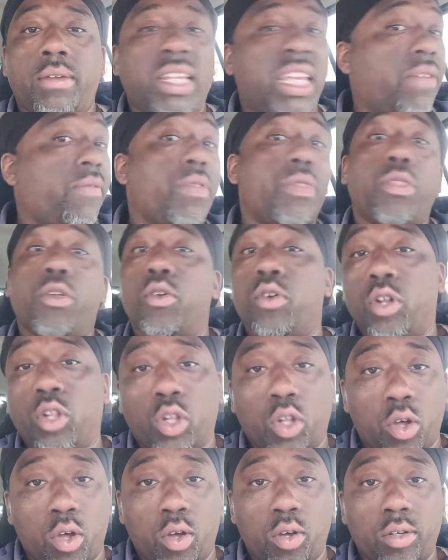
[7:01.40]
even third and
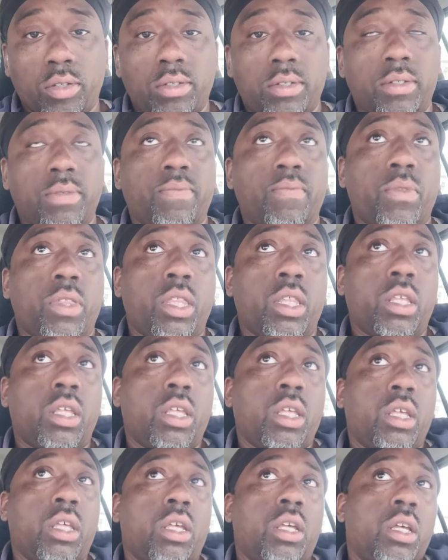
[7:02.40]
longs.
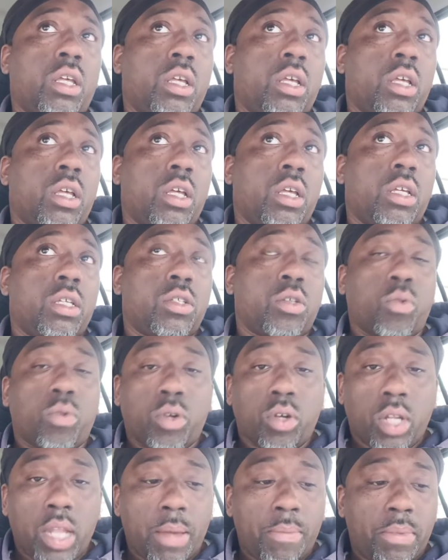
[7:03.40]
So with all
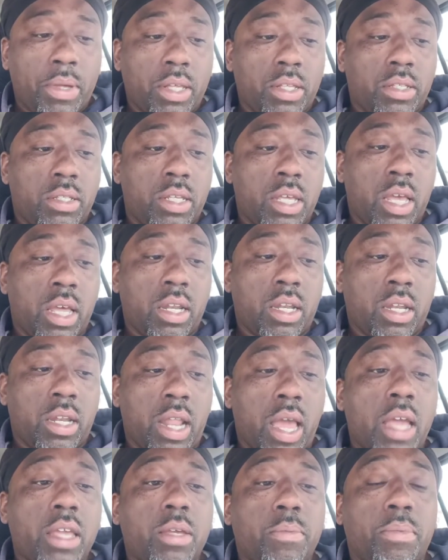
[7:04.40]
that being said, now
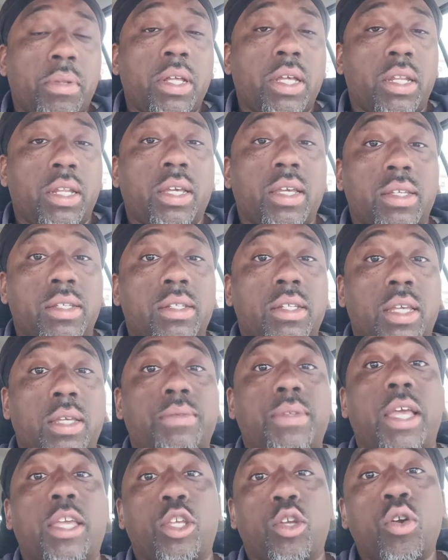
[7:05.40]
you're playing against teams
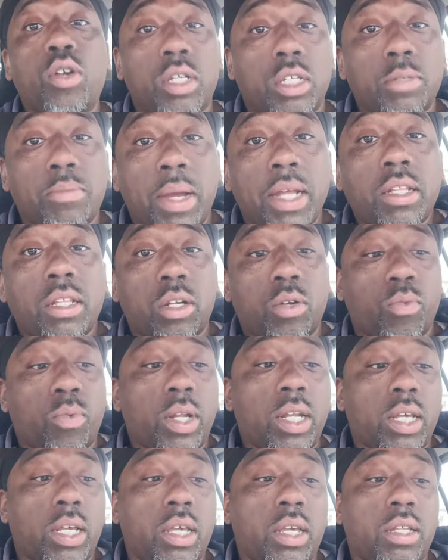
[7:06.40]
that you're expecting to win
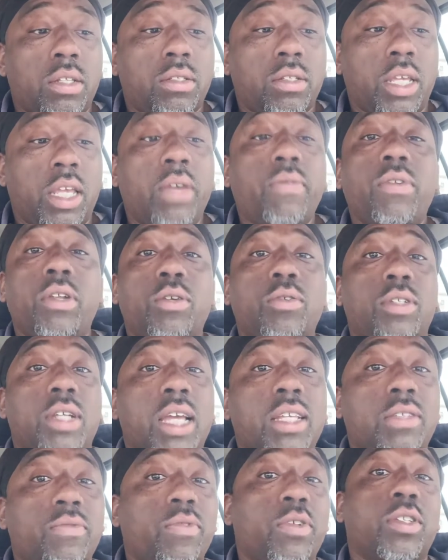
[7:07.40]
against. Even though
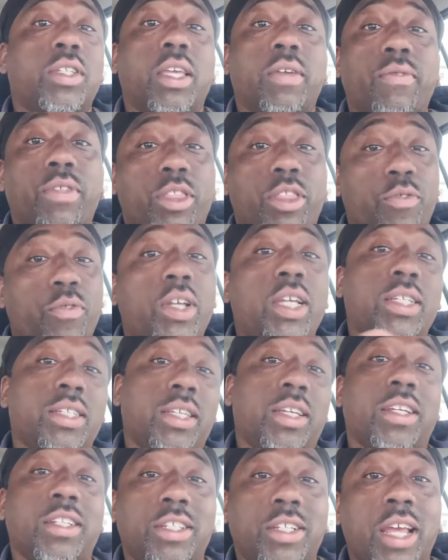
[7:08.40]
Jacksonville's giving 3 because they're
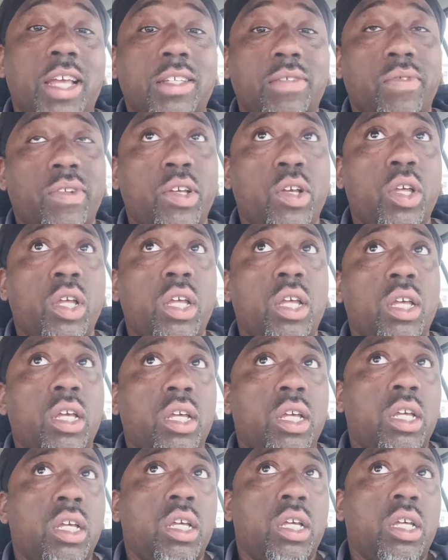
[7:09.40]
in Jacksonville,
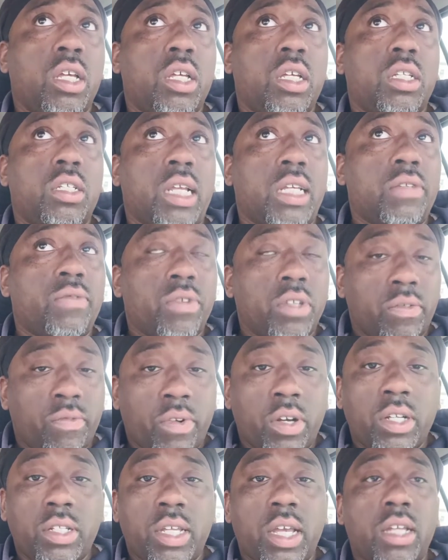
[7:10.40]
Jacksonville's a
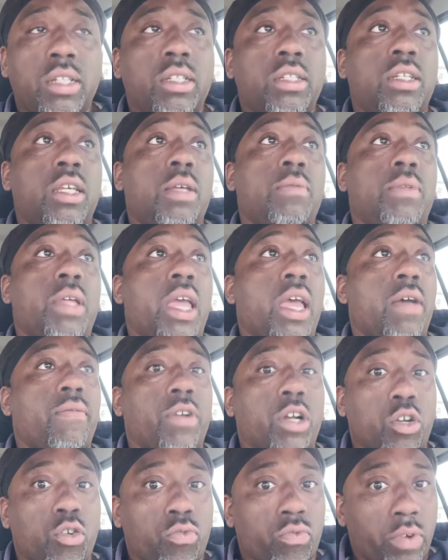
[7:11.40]
very talented team. They have a
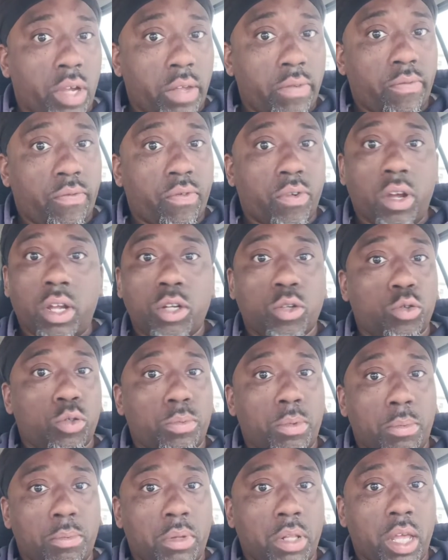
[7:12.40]
great front who's
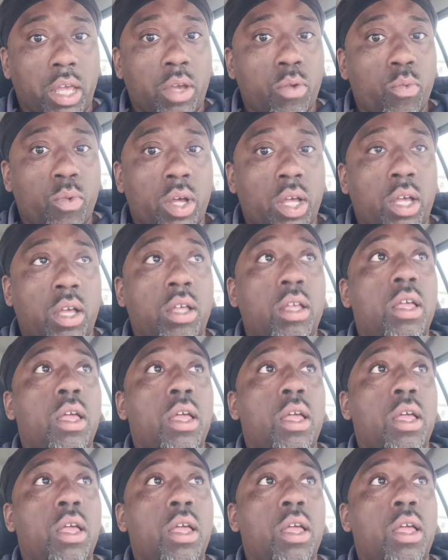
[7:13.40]
been playing well.